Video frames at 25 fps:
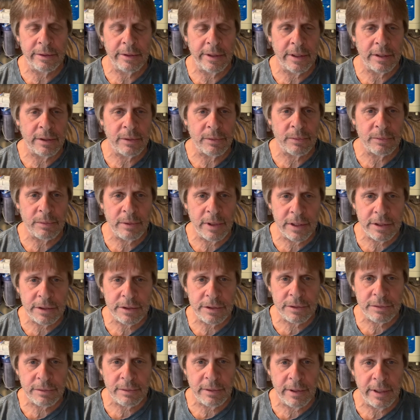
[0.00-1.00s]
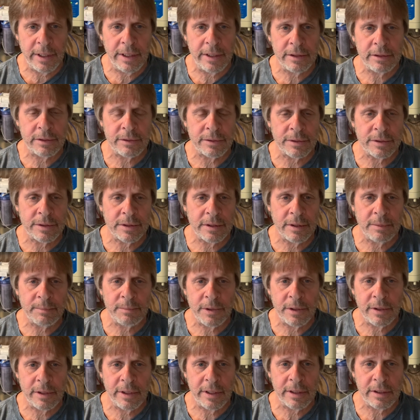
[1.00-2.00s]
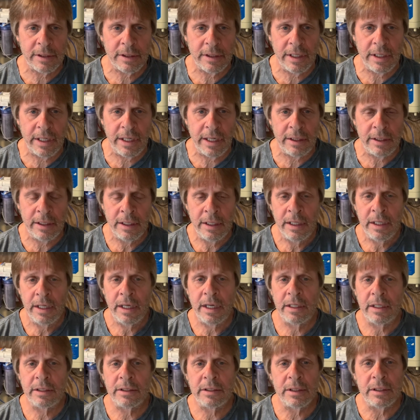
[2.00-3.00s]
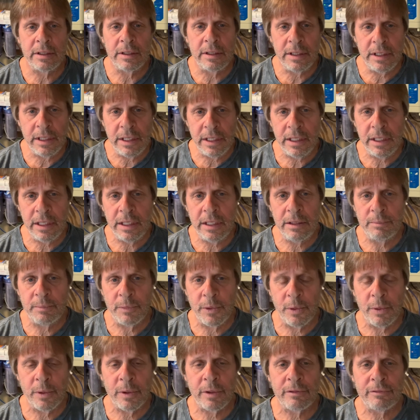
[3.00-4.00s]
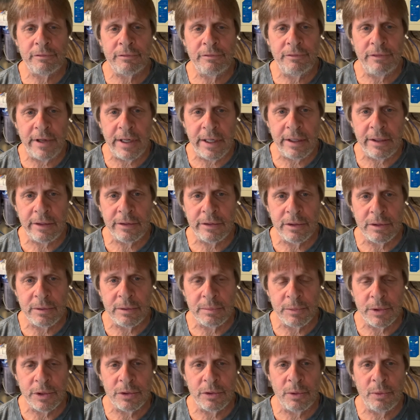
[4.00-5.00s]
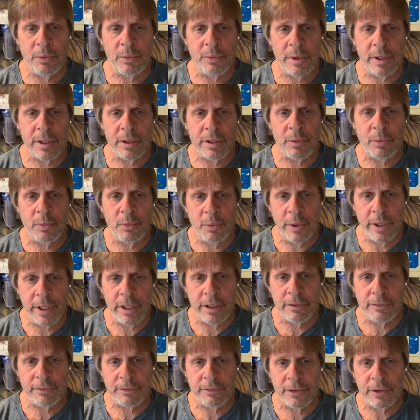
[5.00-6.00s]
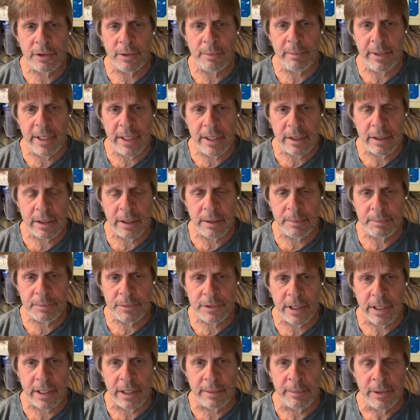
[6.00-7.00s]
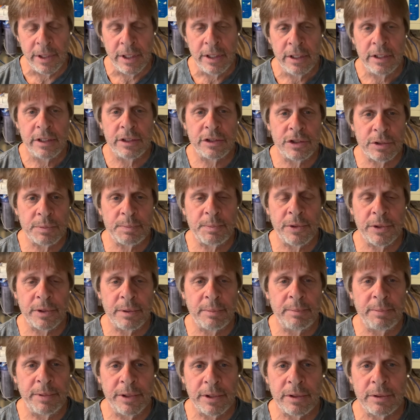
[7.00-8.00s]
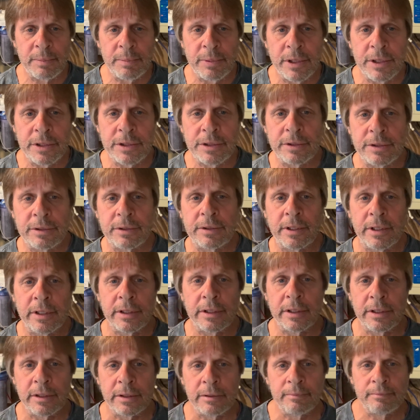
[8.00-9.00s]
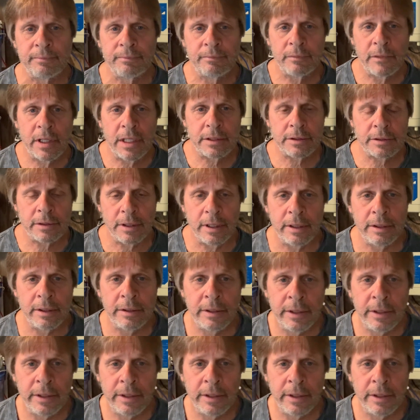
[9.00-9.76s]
at a restaurant or something like that, and you need more volume. You don't want to wait for the makeup time. You just put a bigger pressure tank in. That's all.